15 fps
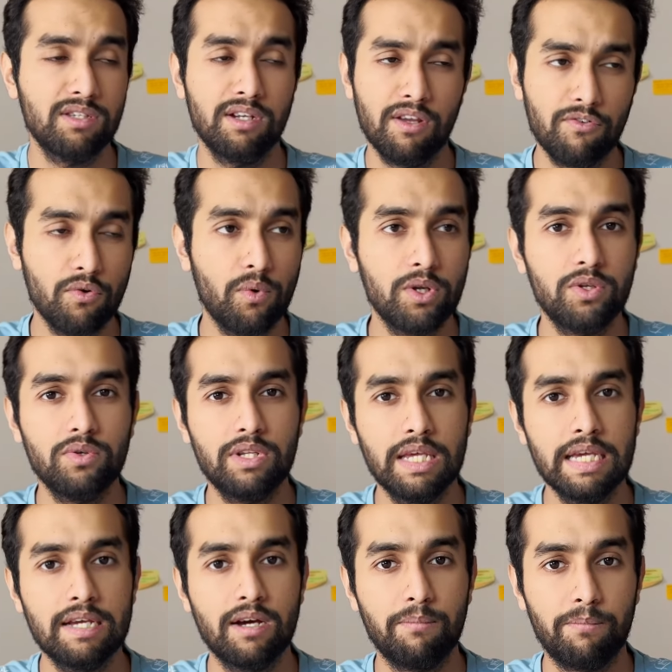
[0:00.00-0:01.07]
And if you want to
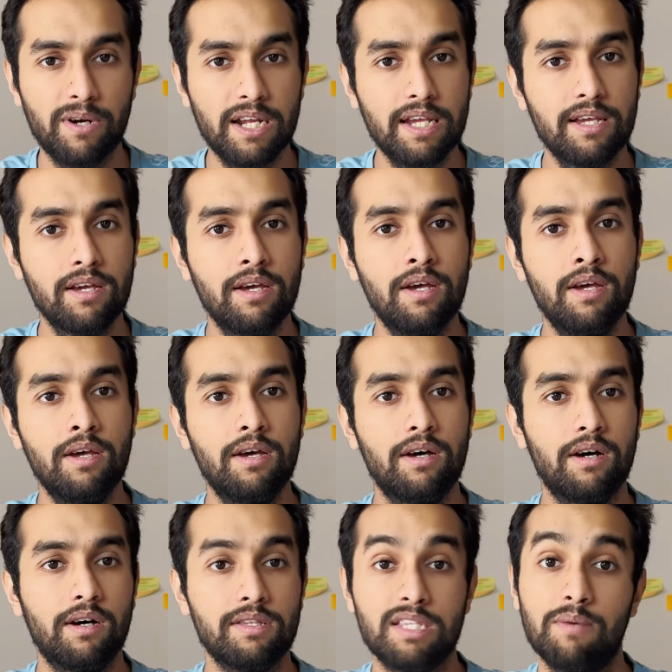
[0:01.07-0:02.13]
take a break,
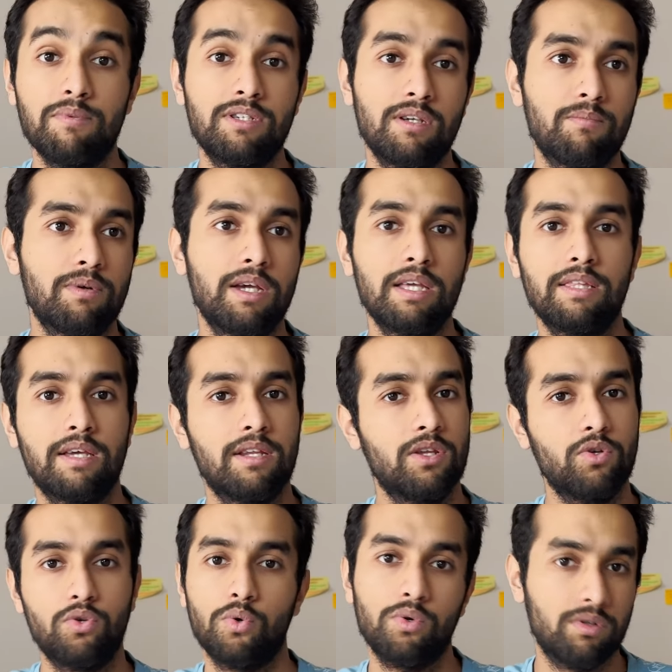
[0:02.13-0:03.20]
a semester break, then
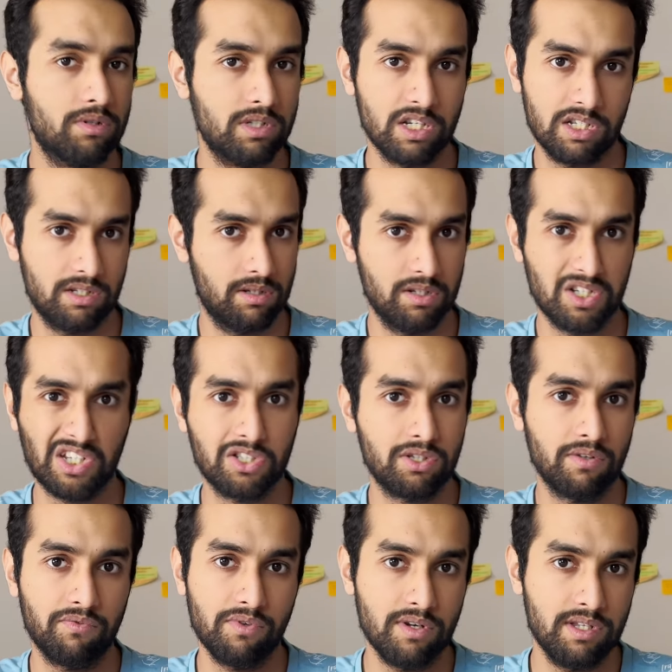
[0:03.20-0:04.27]
you don't just
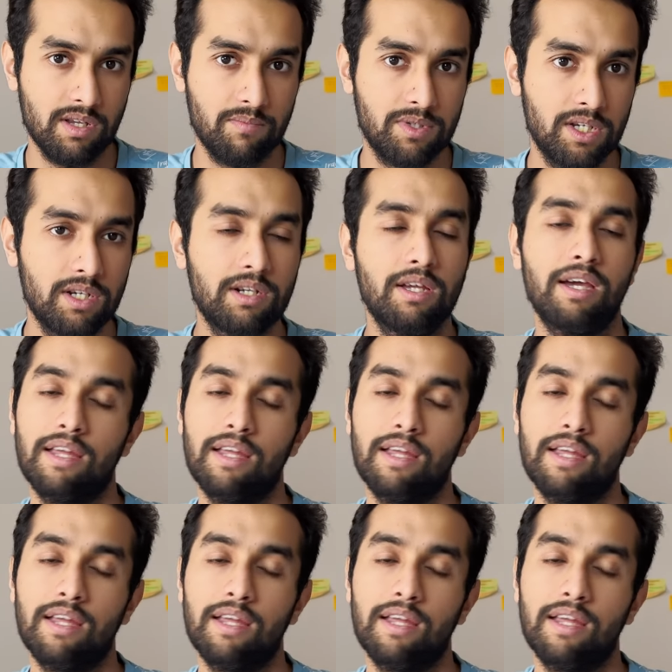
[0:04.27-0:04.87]
register for a subject,